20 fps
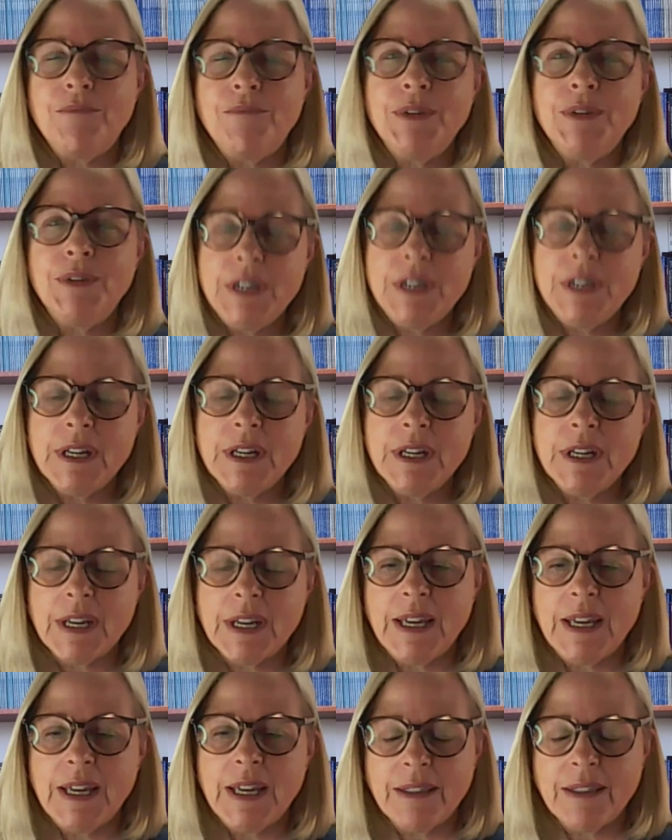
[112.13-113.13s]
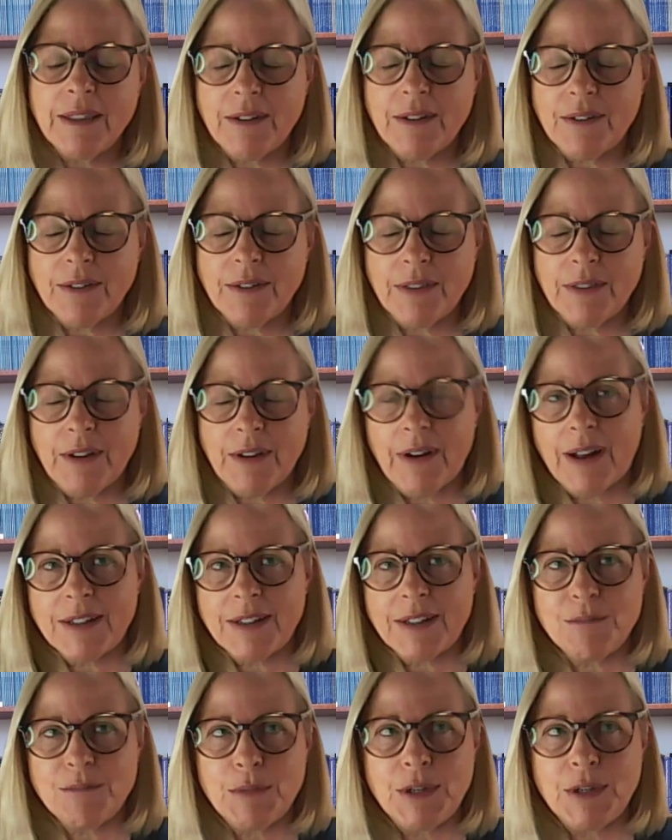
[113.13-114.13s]
particularly, and there, there are
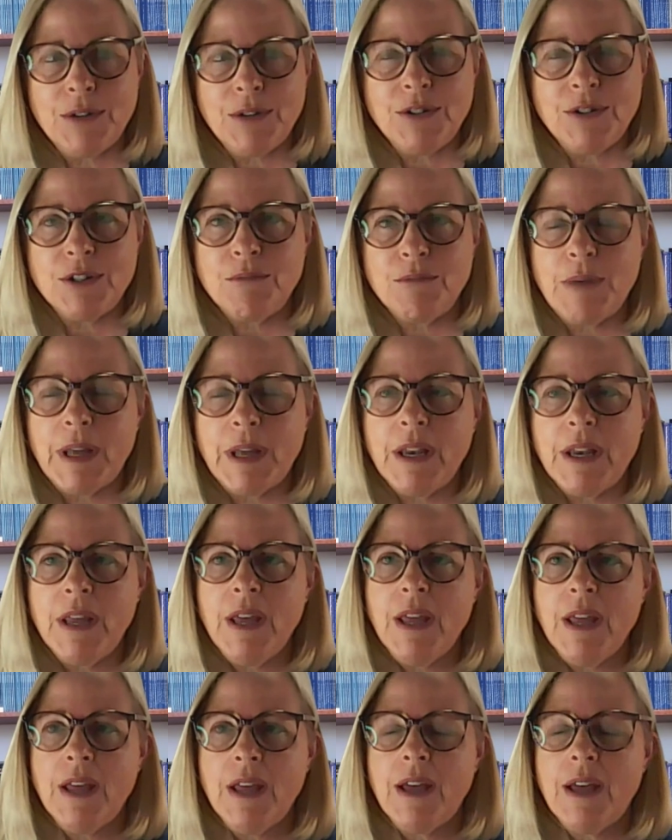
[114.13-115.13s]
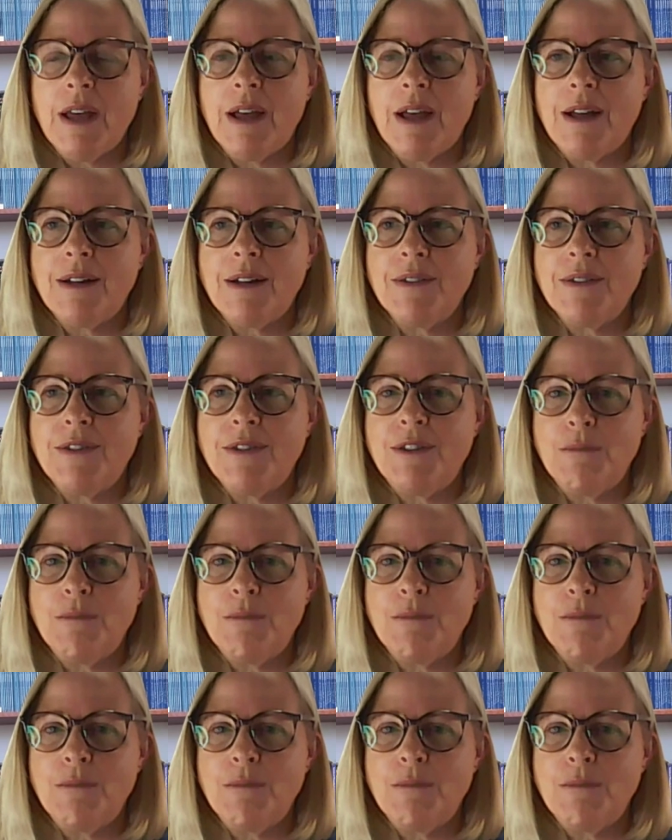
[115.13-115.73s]
some minutiae, but uh,